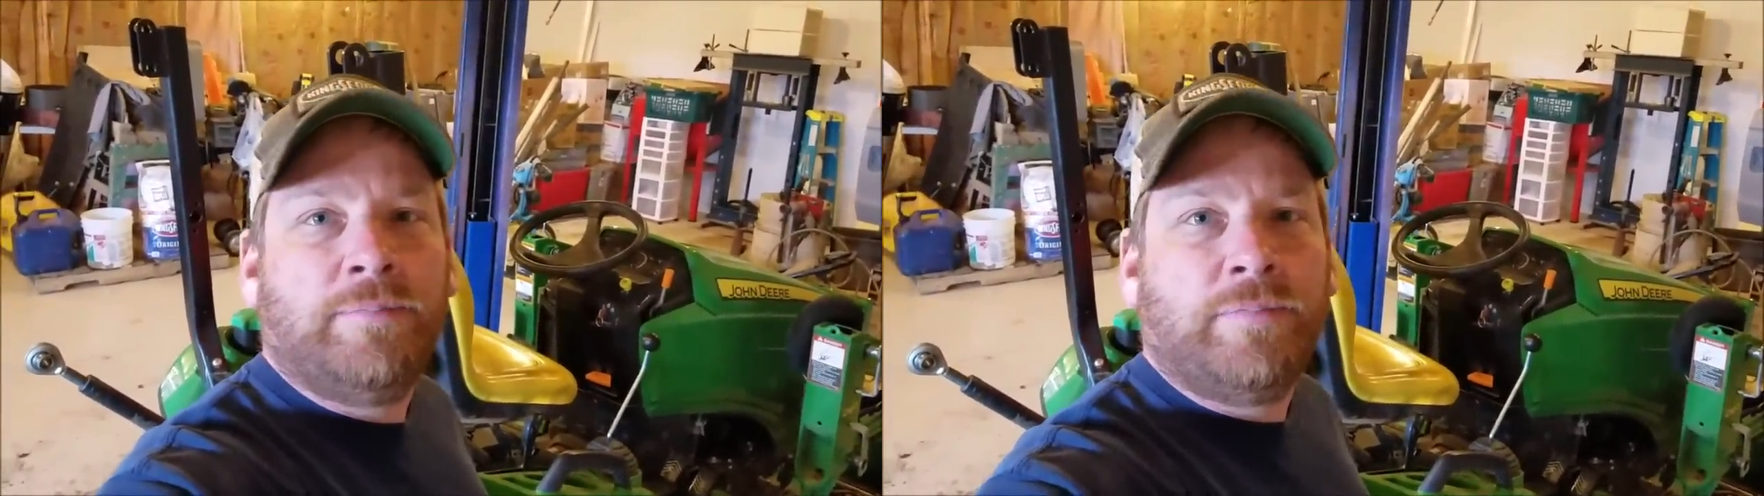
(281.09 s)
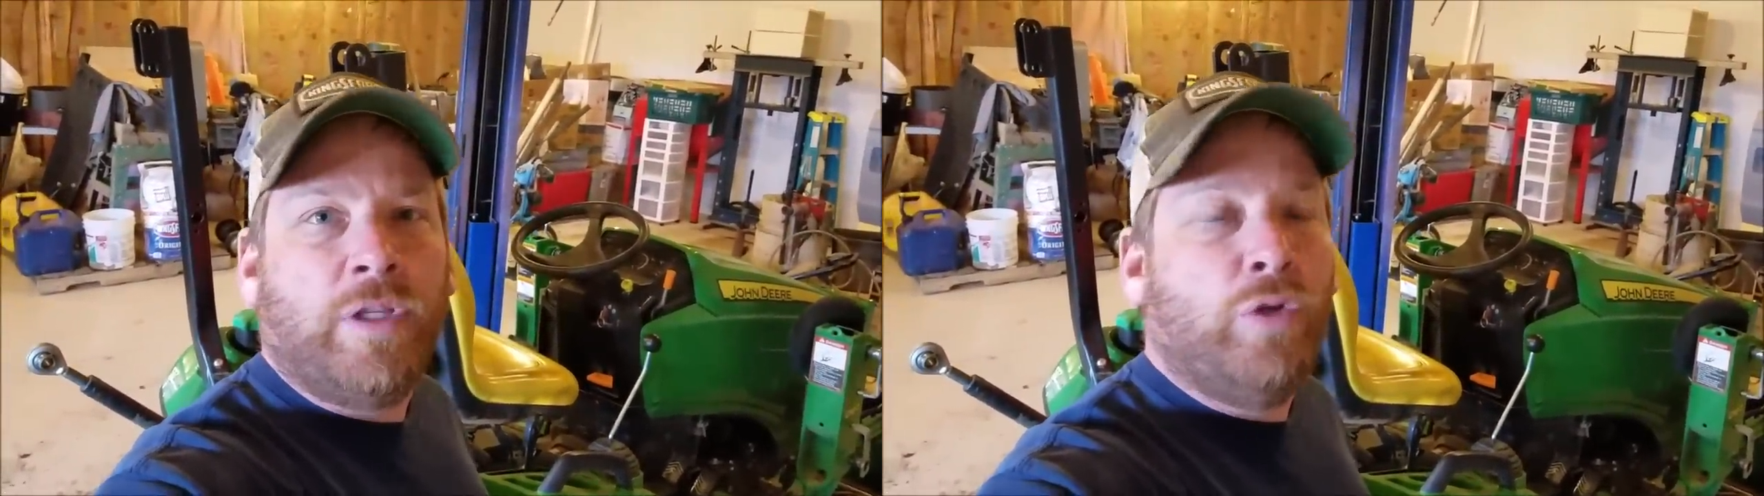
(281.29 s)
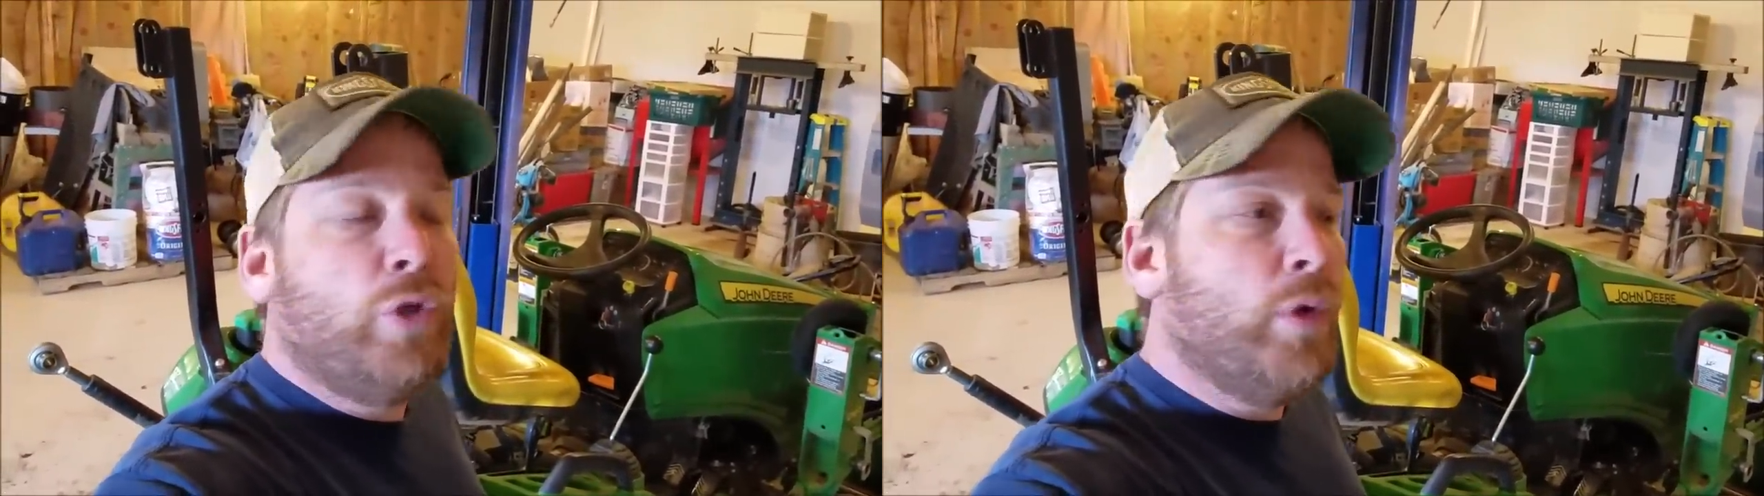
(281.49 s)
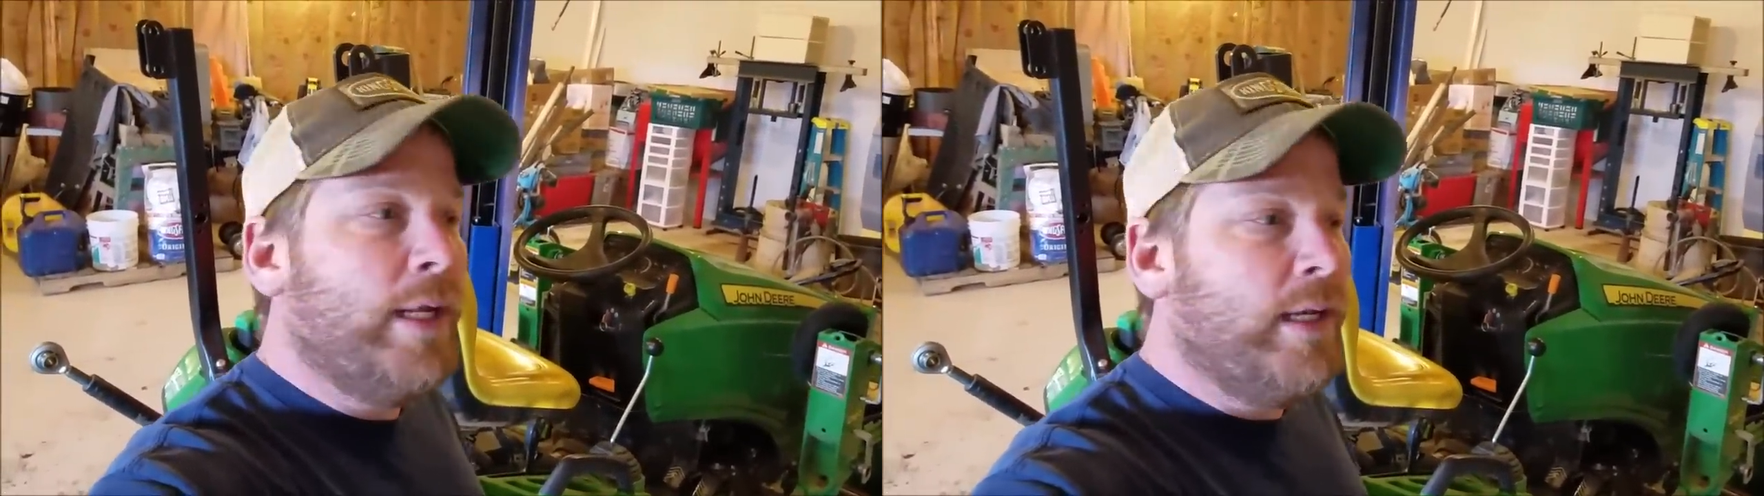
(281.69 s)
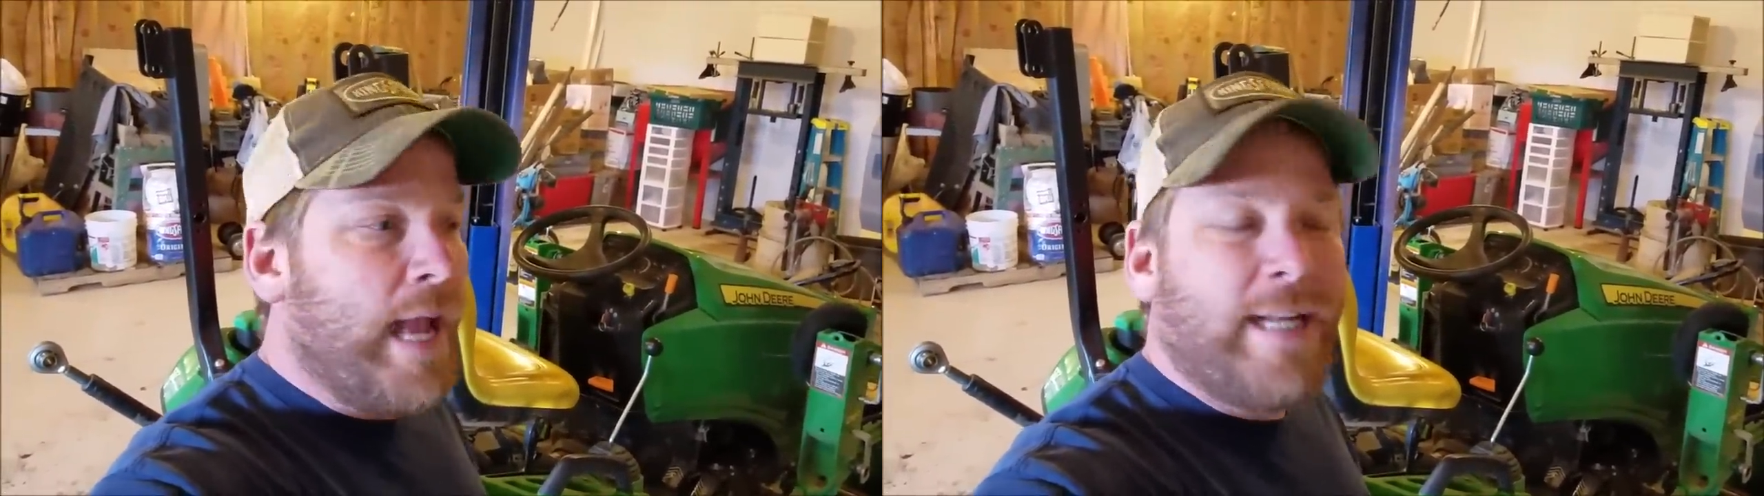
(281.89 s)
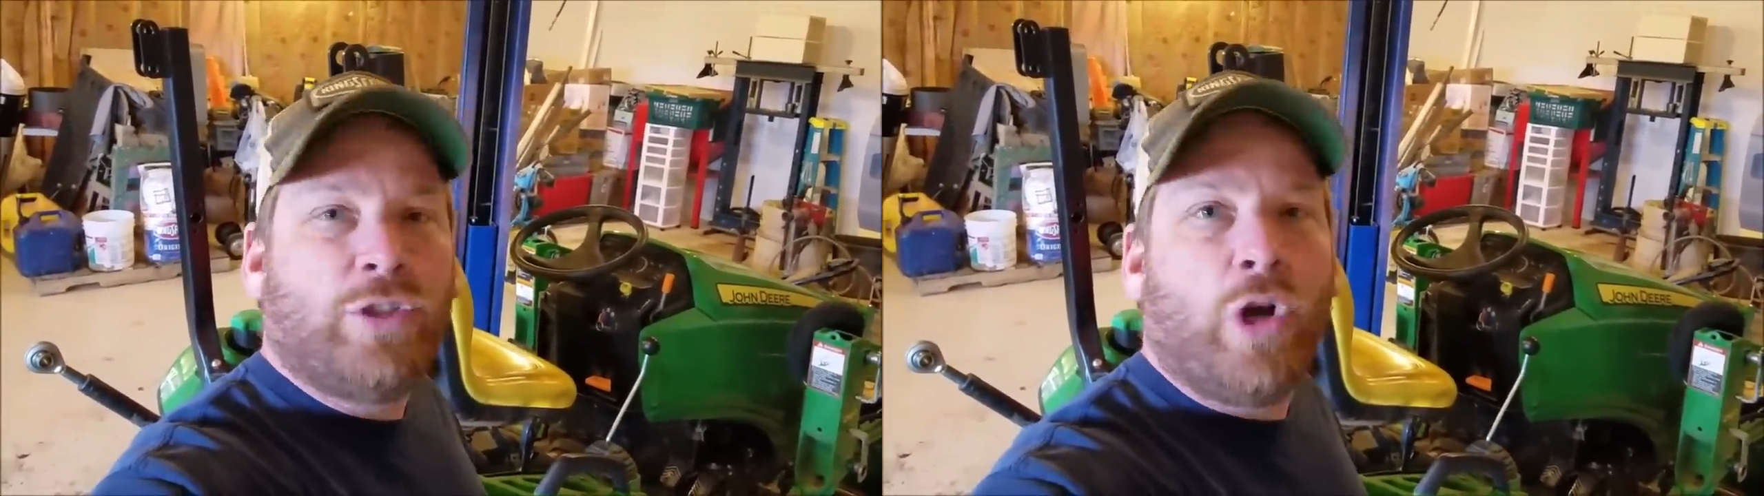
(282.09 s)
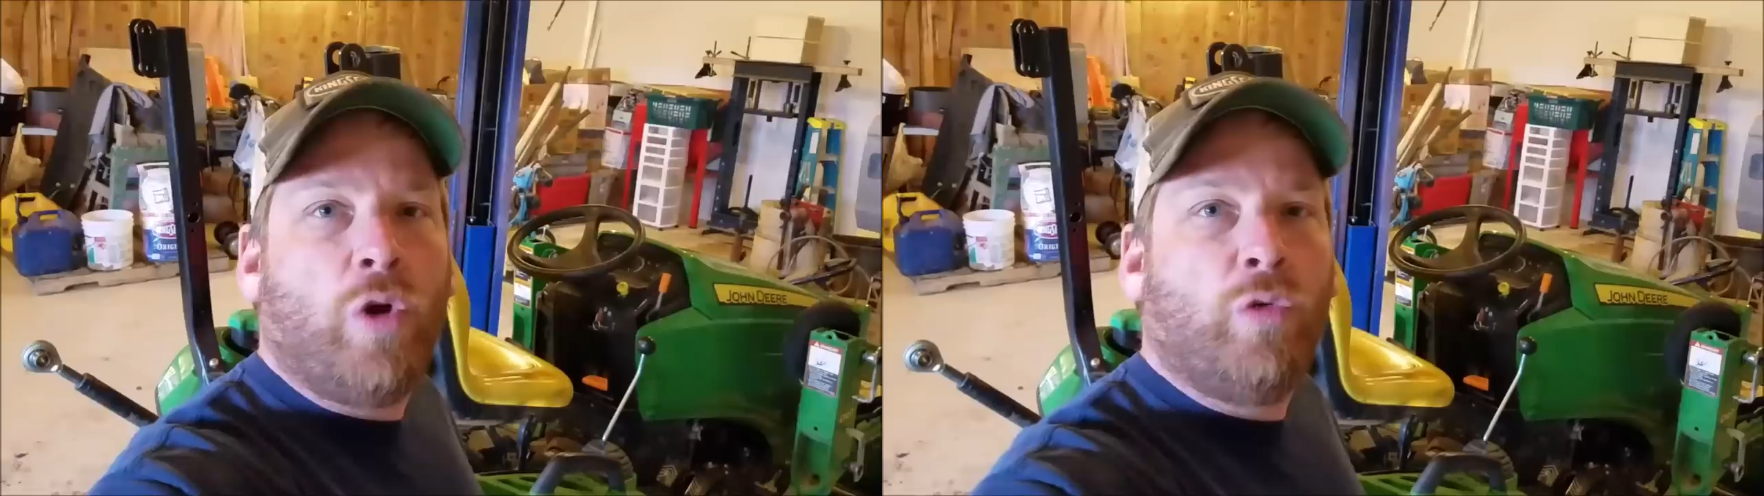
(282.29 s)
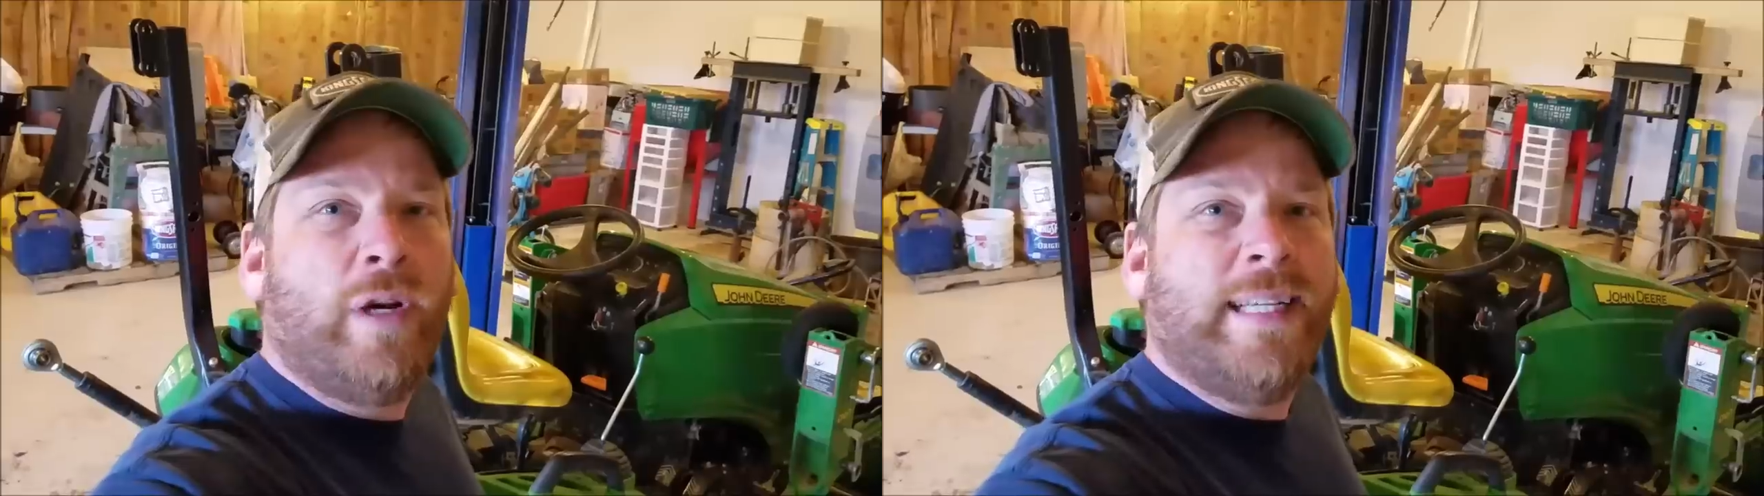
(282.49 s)
You do it at your
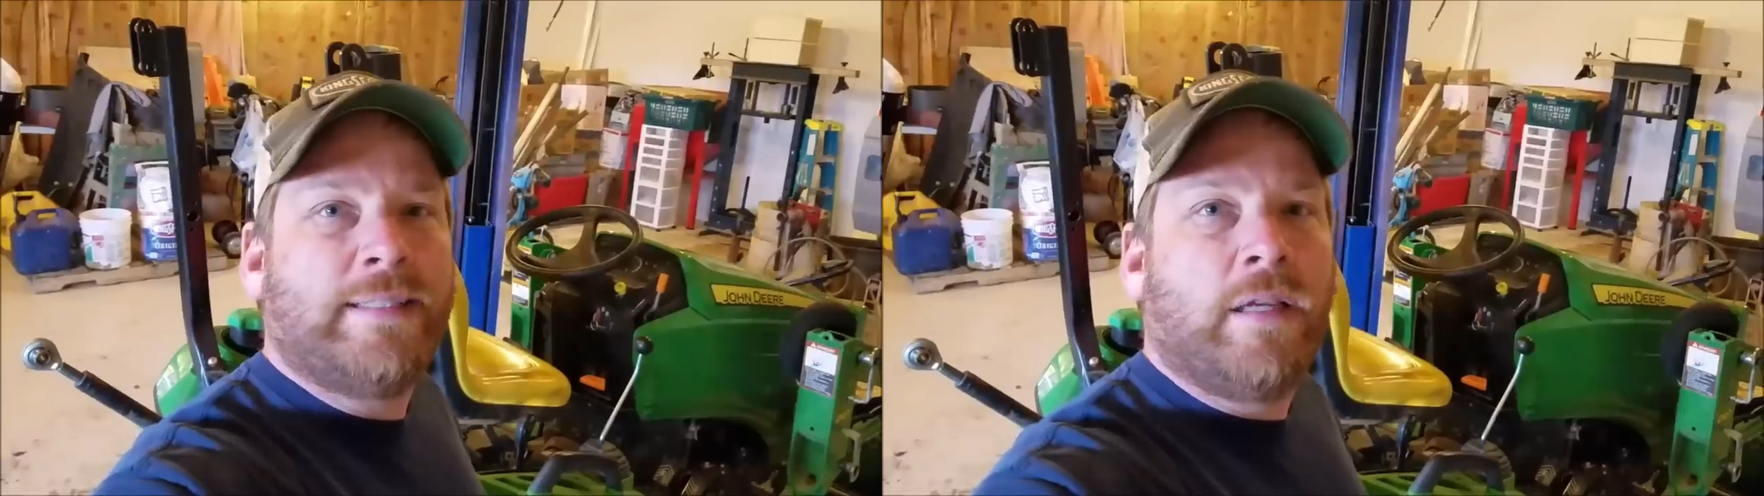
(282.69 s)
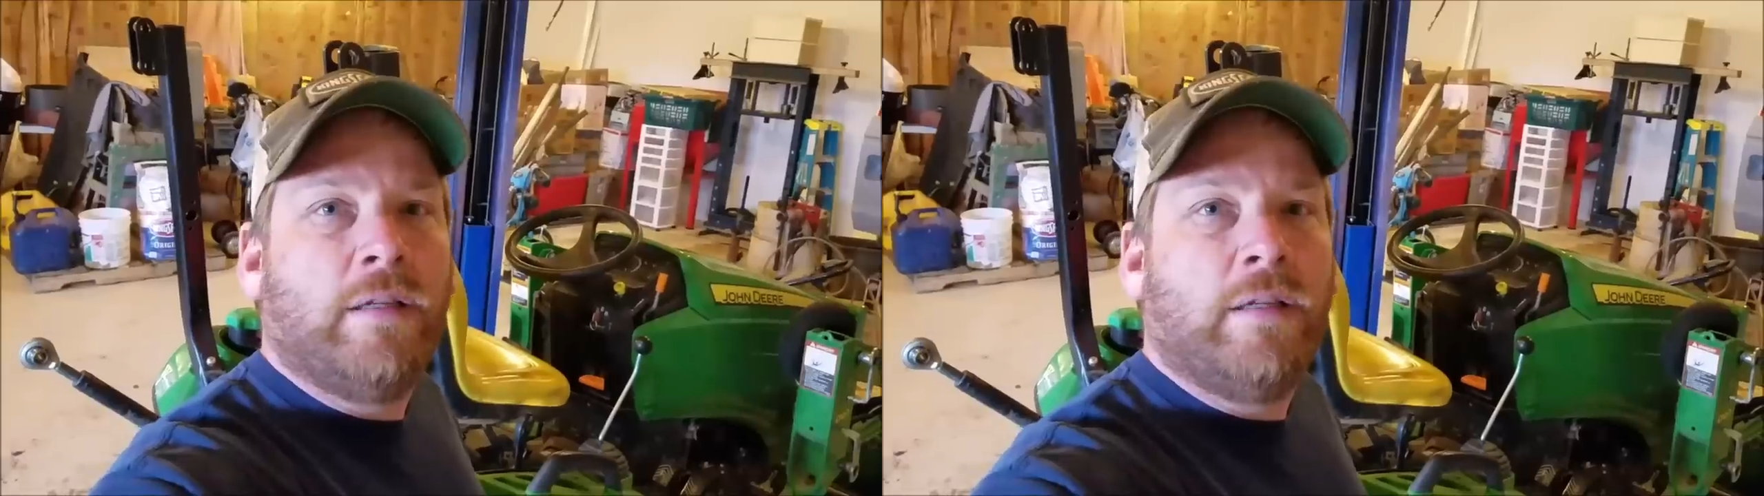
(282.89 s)
own risk.